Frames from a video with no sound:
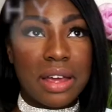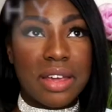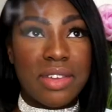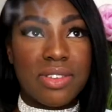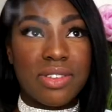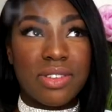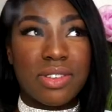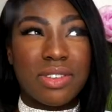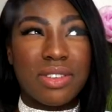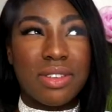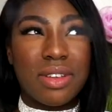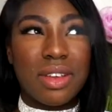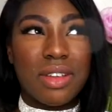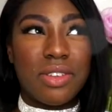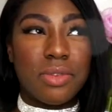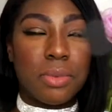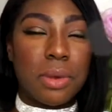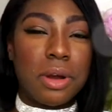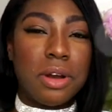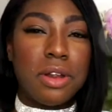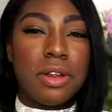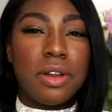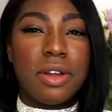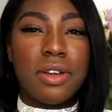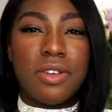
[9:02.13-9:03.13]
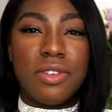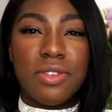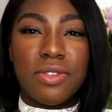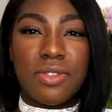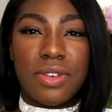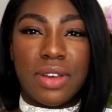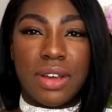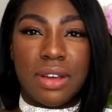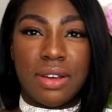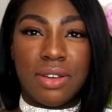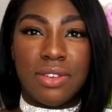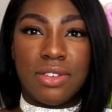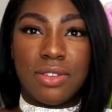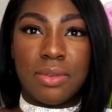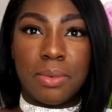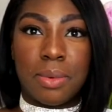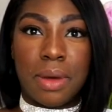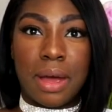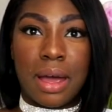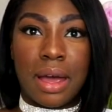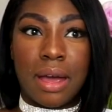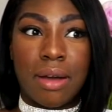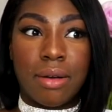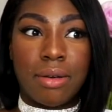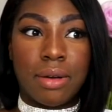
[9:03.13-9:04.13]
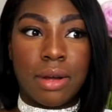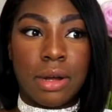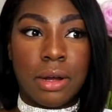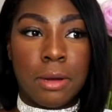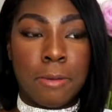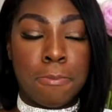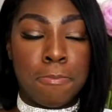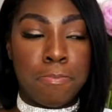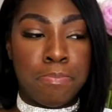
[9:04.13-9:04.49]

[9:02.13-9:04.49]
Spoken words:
it's one of those things where